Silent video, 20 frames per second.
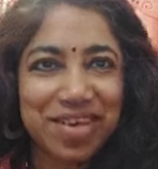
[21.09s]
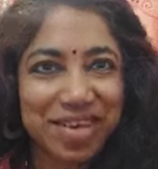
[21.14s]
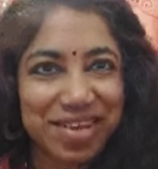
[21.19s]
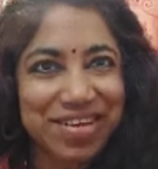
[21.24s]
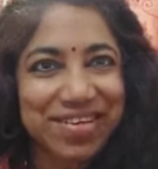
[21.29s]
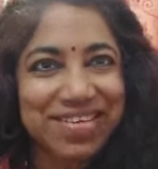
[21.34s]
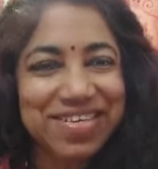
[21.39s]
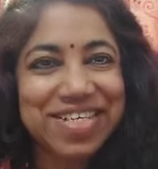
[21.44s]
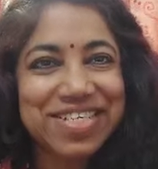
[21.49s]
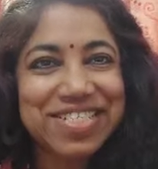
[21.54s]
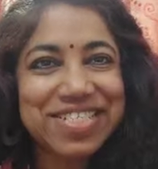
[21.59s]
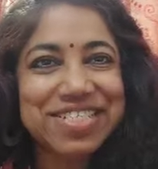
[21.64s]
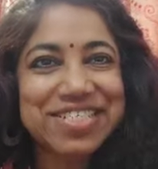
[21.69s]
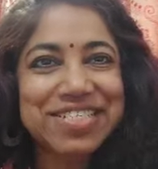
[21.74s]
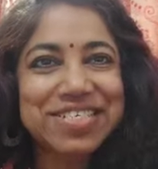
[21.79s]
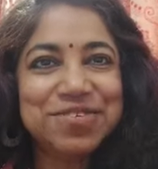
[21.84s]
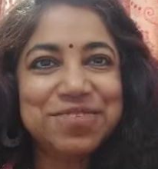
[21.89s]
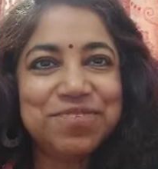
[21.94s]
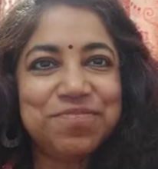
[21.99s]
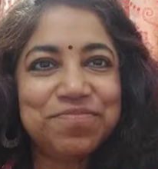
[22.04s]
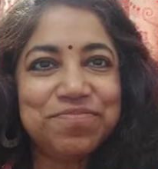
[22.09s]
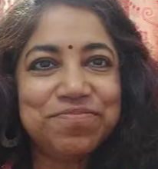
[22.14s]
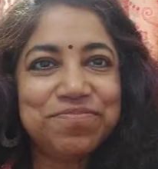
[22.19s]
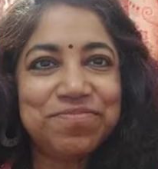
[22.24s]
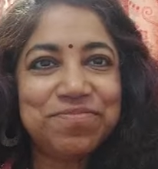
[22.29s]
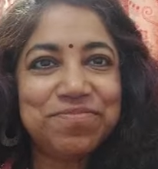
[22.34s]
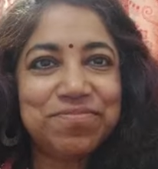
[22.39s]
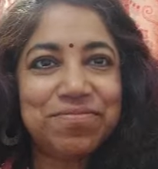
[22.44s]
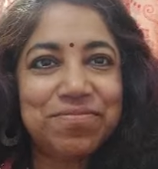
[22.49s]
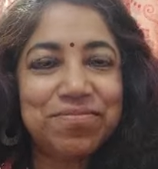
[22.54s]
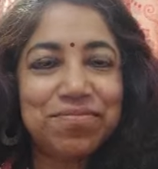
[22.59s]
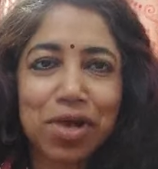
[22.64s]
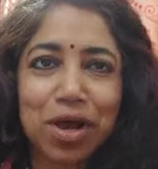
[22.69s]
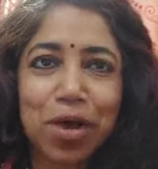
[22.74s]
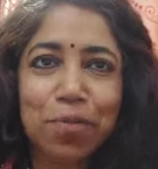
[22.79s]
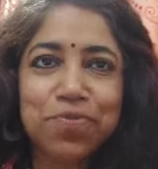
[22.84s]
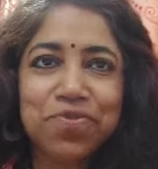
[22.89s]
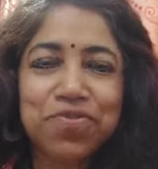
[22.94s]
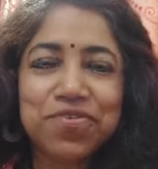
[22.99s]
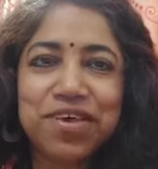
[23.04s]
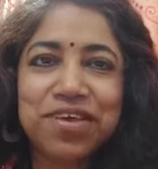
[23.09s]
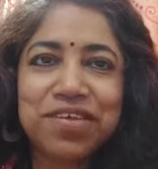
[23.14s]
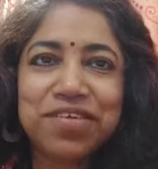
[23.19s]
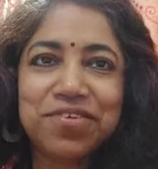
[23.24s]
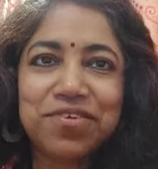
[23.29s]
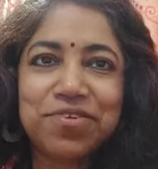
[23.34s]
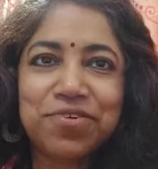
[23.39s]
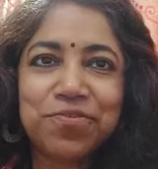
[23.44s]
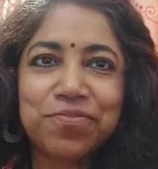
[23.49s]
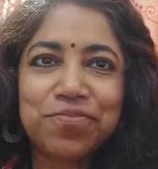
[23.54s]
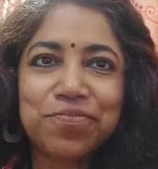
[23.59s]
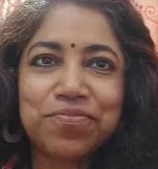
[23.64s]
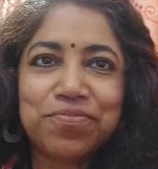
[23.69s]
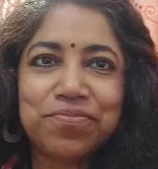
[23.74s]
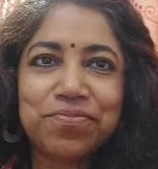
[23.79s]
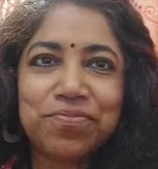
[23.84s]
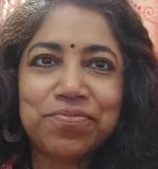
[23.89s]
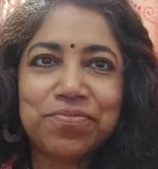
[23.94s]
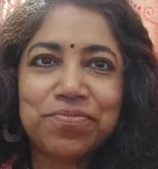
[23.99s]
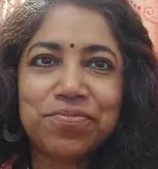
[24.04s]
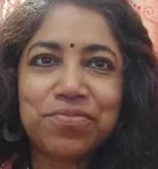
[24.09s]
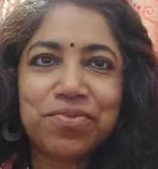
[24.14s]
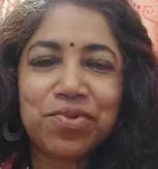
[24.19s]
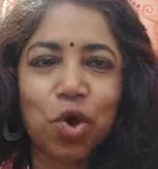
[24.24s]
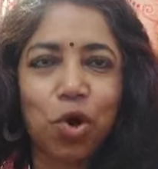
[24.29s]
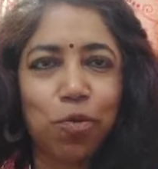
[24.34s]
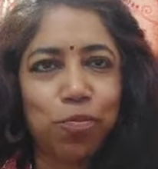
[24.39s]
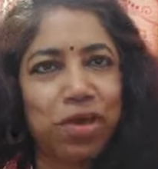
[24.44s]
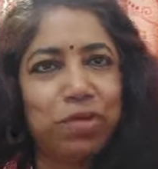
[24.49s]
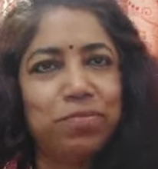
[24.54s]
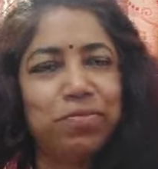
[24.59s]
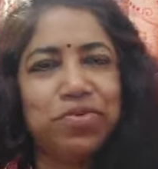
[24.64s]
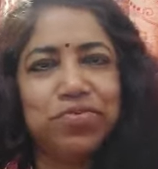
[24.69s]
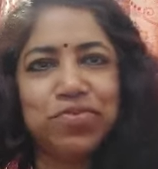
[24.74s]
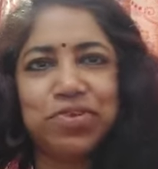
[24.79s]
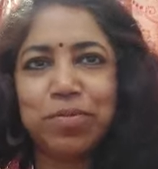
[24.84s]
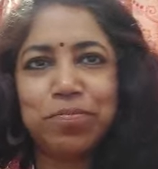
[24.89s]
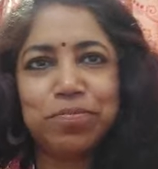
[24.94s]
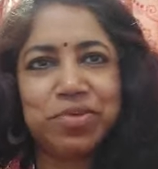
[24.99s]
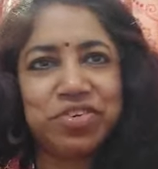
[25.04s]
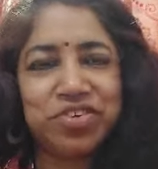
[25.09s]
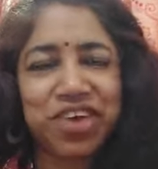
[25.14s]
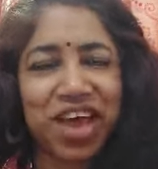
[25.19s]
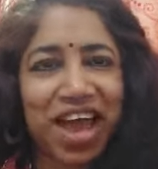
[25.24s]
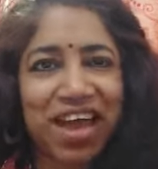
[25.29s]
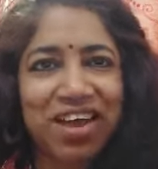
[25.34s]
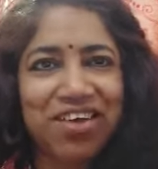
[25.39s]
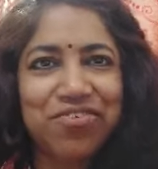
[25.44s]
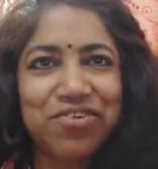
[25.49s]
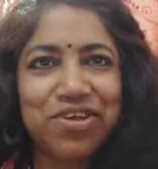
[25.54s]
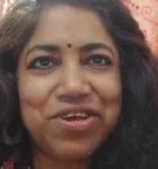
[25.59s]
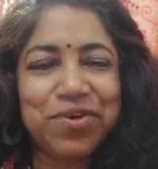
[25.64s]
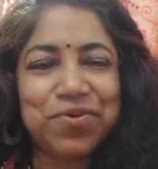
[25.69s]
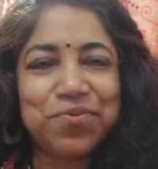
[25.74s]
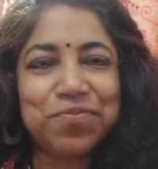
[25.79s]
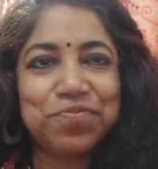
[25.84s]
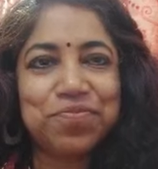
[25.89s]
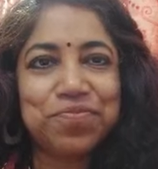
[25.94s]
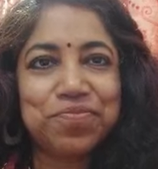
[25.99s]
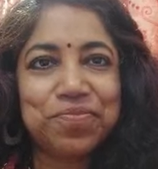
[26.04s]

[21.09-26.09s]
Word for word: Irritated, upset, or maybe even a bit angry.